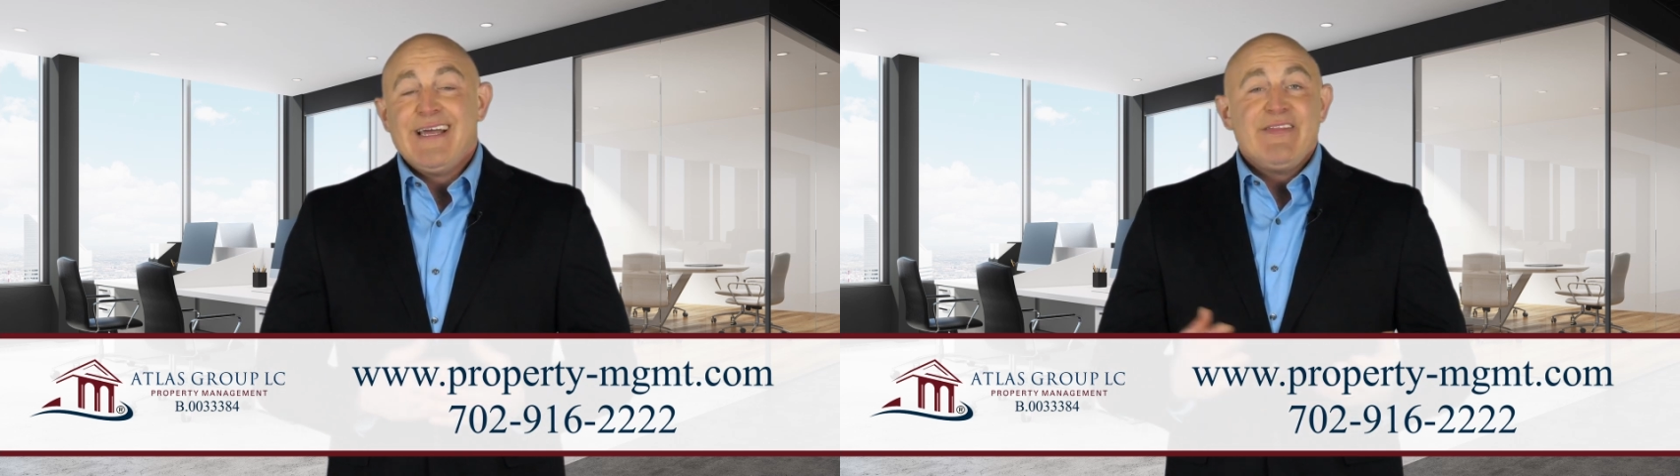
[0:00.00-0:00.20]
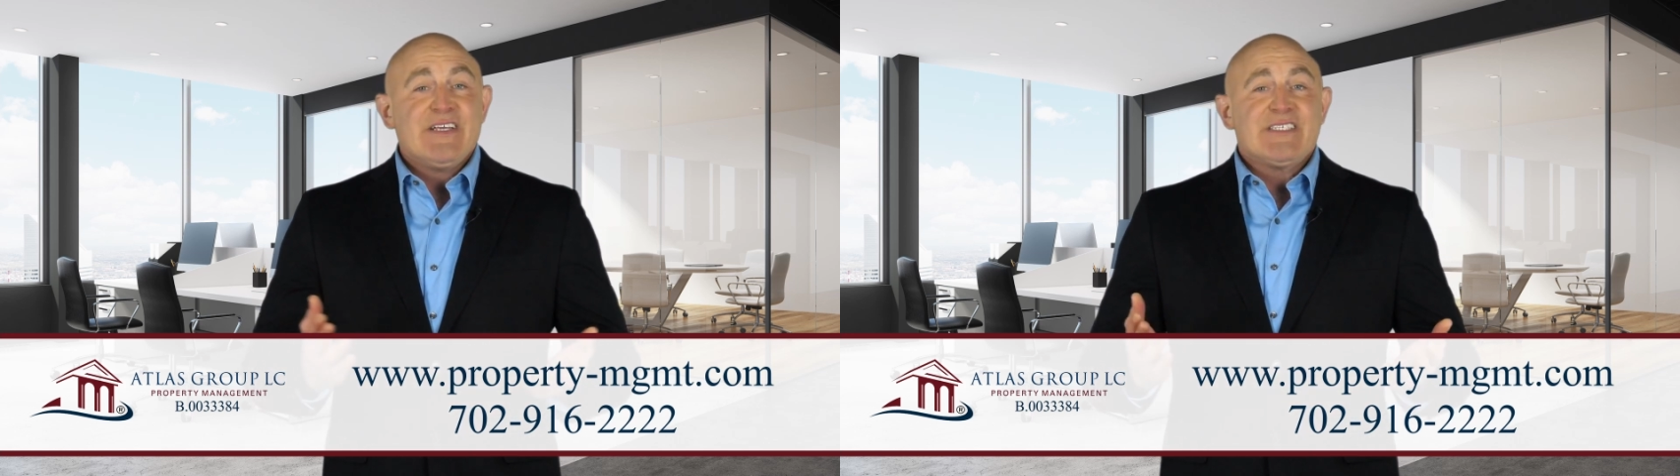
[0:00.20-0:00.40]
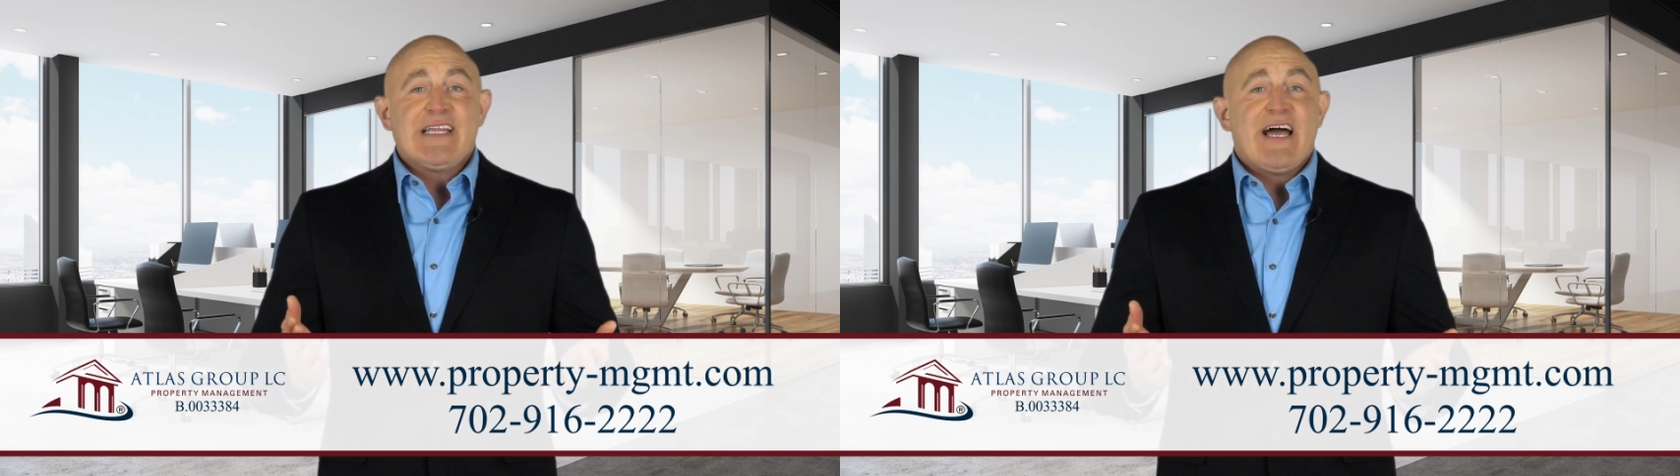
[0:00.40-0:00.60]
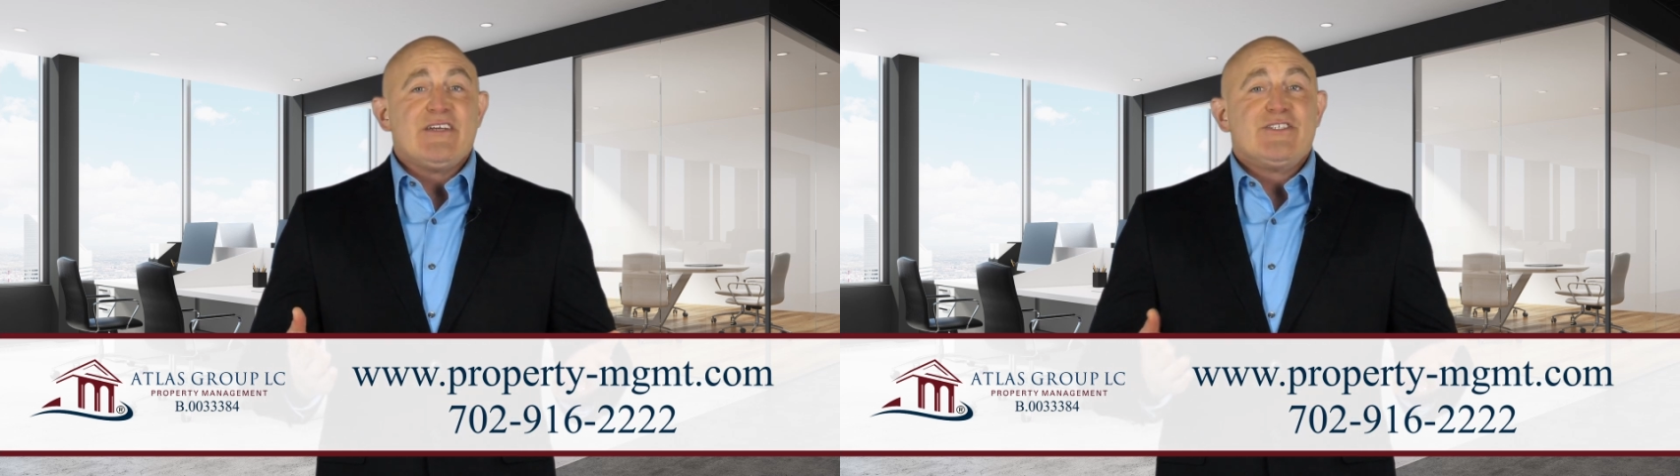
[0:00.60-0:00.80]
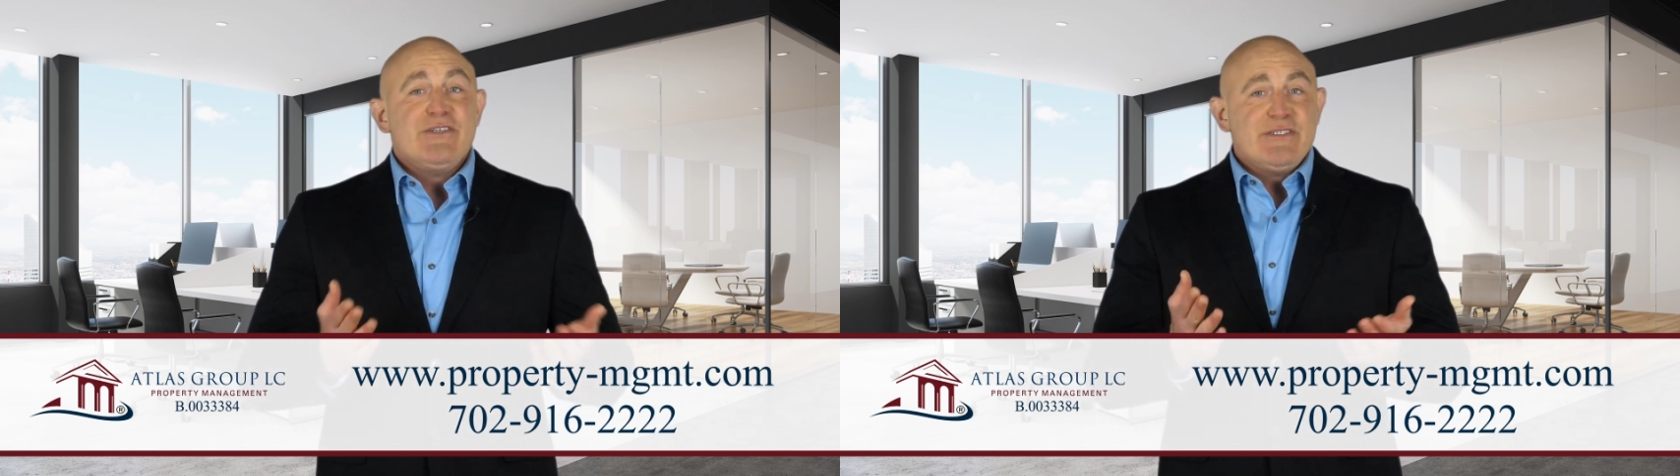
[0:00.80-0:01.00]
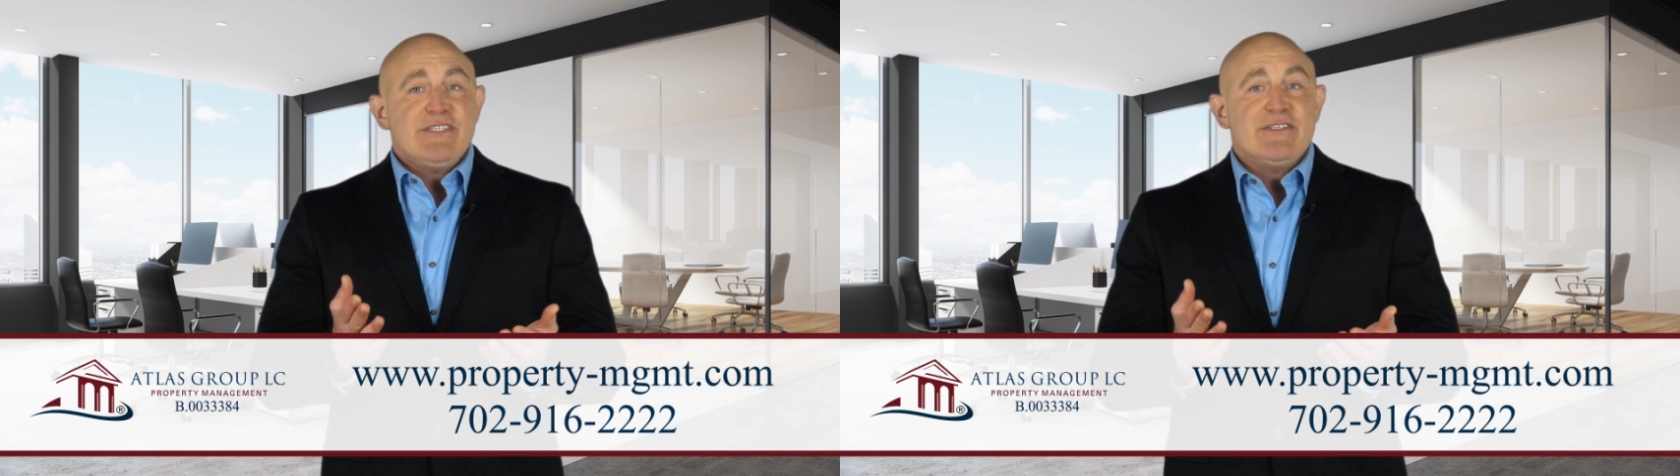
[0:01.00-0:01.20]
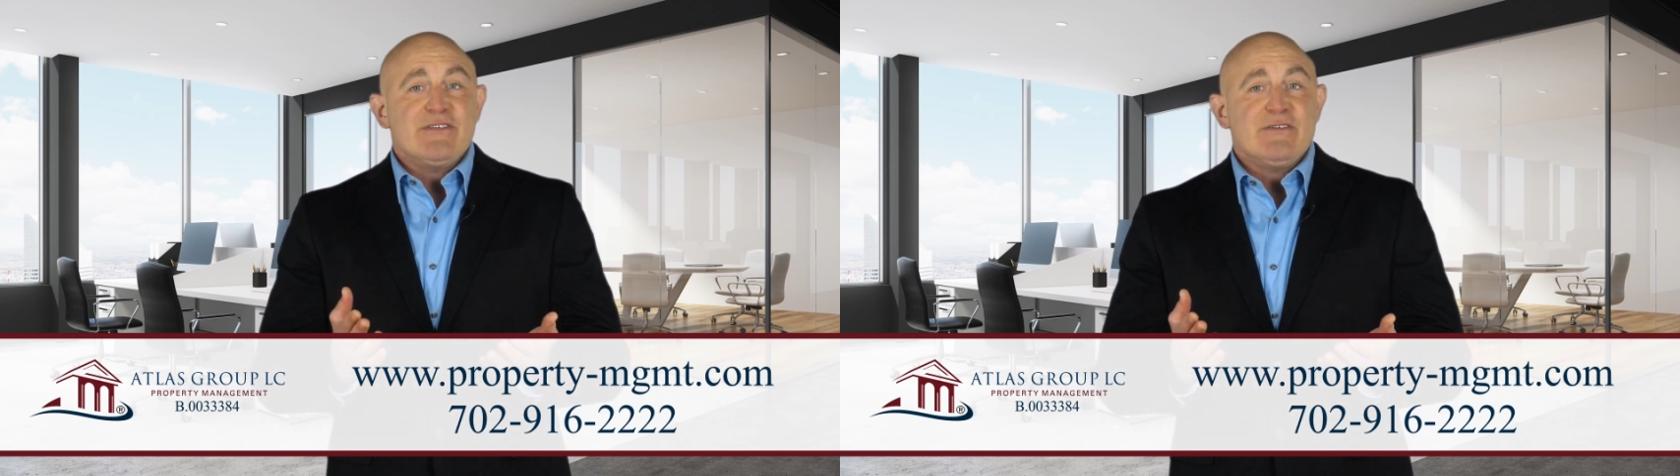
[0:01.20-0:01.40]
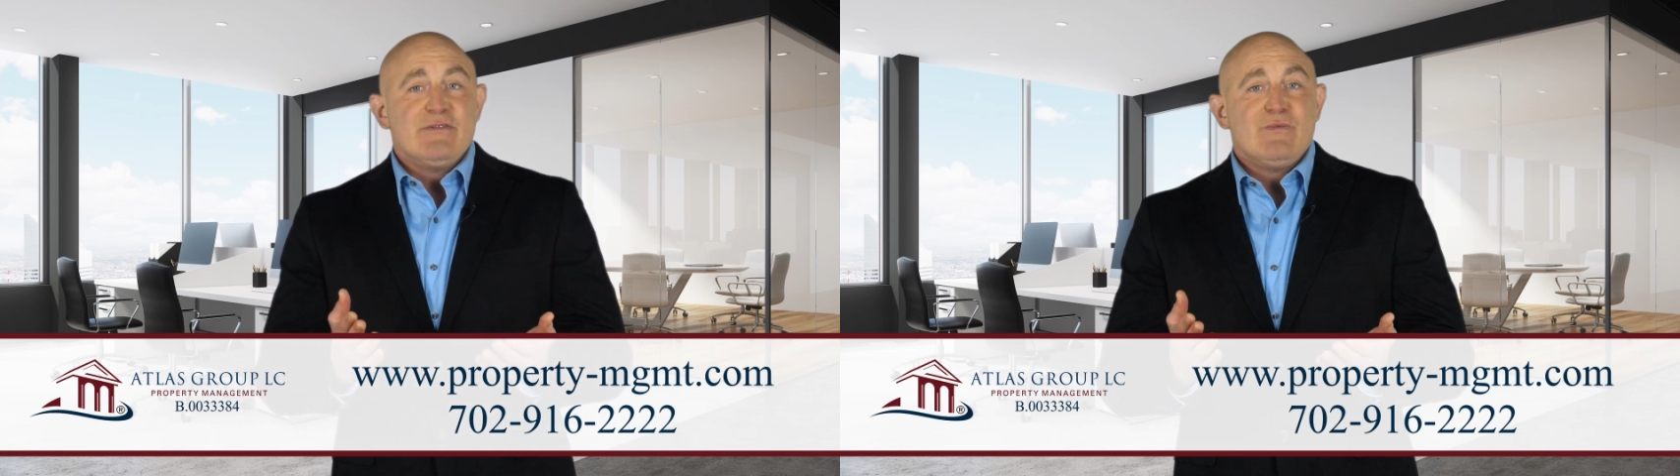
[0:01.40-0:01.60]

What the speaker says: This allows you to do